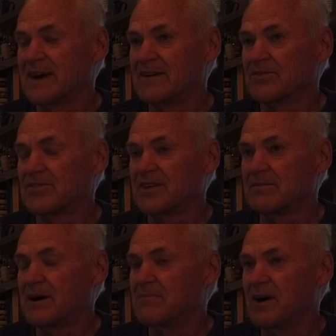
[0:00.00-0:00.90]
I don't
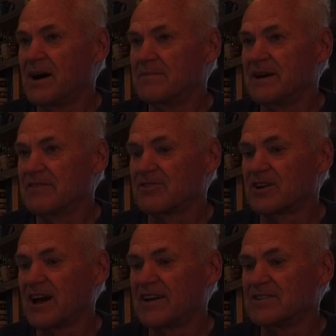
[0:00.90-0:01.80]
think my mom ever
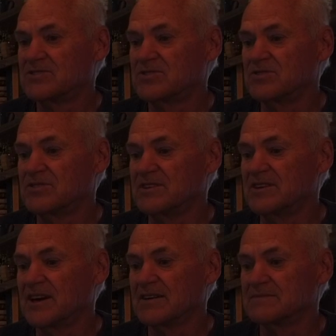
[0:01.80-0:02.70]
got into
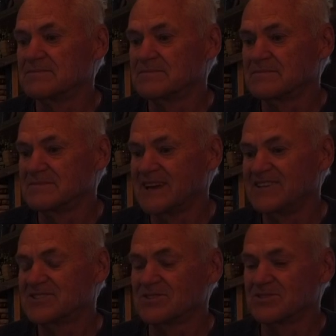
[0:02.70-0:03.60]
the
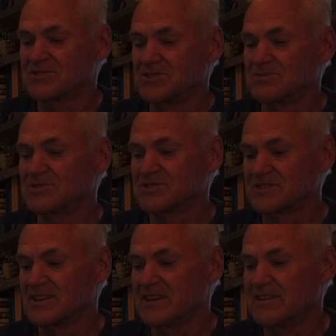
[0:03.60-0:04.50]
day school. She
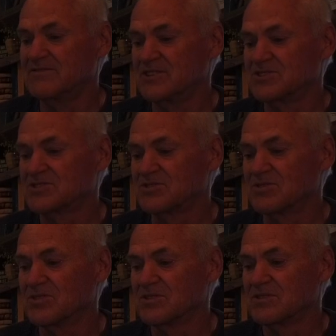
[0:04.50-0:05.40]
was evening
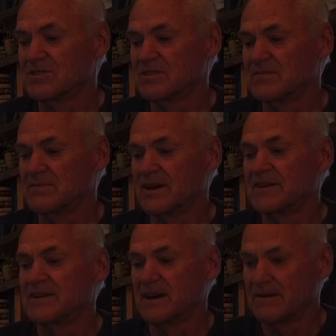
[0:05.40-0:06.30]
school,
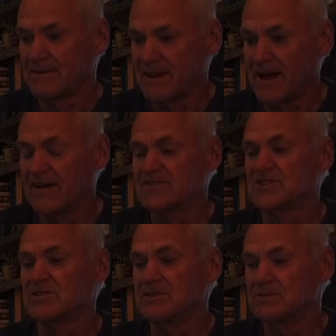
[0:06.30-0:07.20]
but
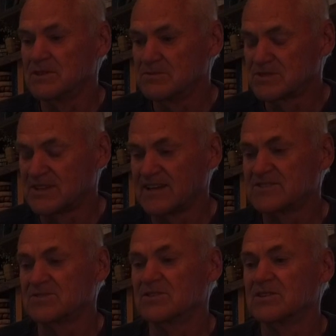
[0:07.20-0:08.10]
so he was day
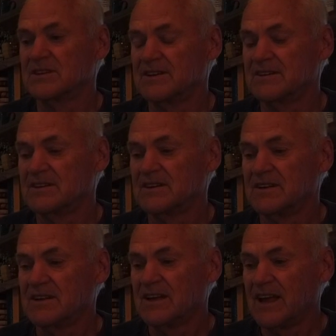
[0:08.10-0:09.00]
school, and
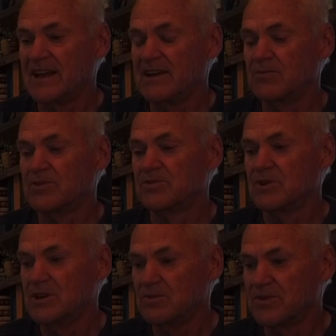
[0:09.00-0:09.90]
he would